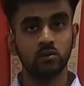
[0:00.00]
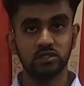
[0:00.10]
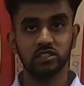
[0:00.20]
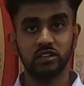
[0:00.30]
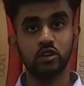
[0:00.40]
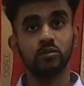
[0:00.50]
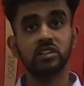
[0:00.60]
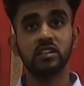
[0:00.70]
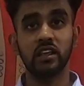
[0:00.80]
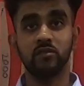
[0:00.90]
was the
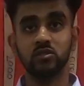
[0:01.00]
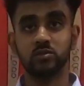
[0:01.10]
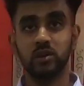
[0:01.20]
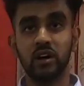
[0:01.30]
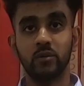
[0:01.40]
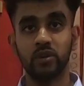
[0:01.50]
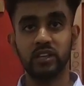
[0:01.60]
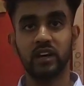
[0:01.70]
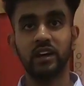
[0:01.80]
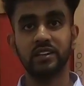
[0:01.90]
humidity levels were
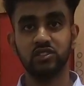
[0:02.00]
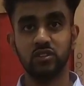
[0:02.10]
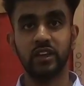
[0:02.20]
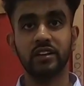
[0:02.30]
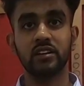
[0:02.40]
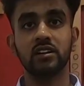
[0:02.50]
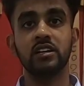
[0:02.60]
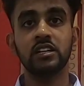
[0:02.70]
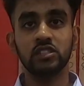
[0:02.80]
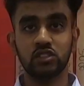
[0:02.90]
really high in Sri Lanka.
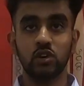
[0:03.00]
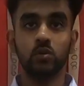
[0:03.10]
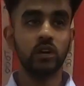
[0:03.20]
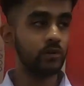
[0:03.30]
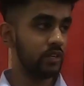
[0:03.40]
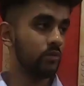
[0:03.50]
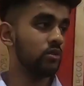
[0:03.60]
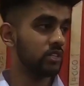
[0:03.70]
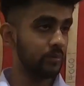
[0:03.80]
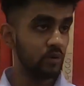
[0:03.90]
So what I did
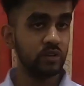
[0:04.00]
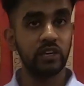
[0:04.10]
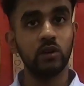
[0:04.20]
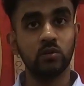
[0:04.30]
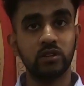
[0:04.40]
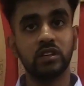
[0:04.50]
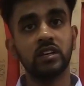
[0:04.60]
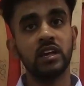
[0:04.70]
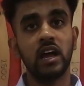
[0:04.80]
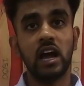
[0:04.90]
was I built a kiln
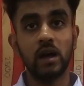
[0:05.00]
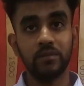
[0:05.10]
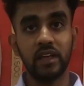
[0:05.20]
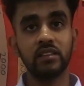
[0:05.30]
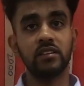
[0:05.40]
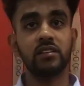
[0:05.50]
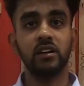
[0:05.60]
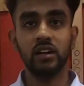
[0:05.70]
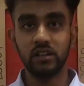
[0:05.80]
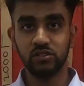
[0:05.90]
that
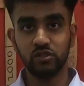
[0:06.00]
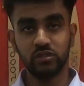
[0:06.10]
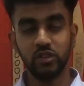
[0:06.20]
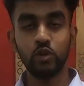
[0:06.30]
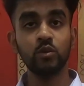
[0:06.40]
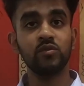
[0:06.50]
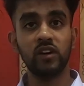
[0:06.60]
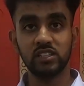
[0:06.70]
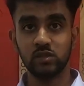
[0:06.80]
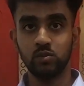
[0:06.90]

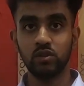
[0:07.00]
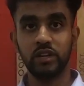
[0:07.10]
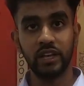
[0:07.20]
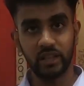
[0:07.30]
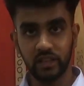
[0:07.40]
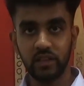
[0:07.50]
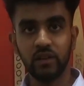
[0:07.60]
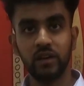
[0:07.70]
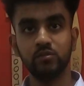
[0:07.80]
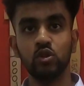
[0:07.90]
dehumidifies the wood.
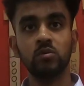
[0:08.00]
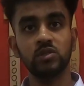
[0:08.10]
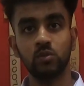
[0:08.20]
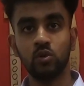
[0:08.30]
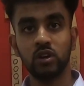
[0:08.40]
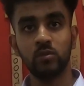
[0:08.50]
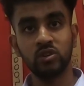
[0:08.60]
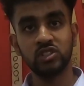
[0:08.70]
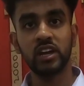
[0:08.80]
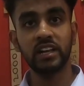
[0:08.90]
It absorbs the water
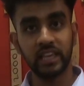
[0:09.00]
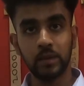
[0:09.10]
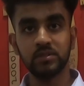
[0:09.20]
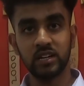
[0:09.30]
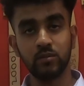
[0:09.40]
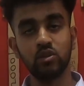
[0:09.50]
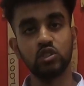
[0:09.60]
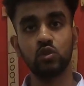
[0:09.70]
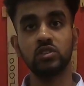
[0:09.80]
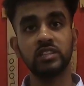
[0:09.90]
moisture and it keeps at a
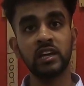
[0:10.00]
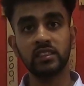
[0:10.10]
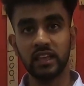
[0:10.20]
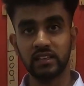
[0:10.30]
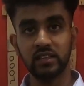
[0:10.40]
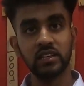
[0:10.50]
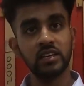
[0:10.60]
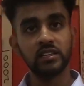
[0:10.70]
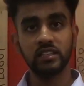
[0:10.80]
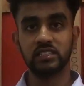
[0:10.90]
moisture contact that
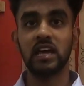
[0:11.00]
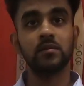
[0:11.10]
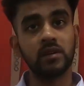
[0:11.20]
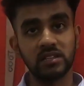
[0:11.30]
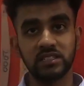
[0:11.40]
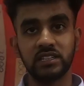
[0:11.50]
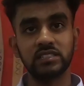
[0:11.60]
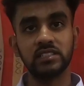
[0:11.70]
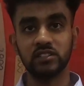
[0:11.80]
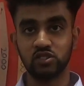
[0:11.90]
the same as it
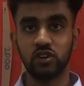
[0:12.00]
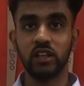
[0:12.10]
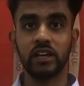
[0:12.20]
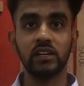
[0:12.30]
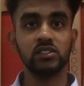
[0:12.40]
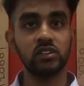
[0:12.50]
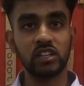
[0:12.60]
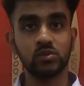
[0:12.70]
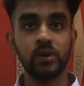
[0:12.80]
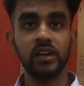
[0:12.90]
is in Australia. So that's